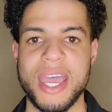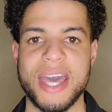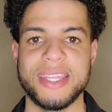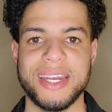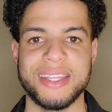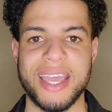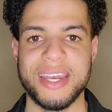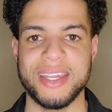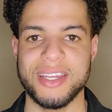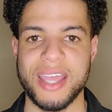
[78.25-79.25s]
And then at the end
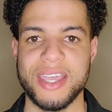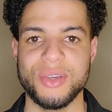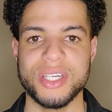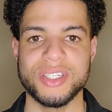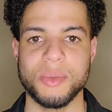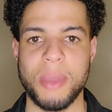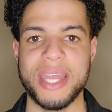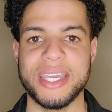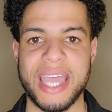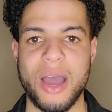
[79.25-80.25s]
of the day, you get your main
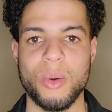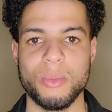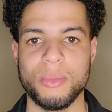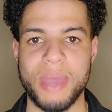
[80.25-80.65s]
account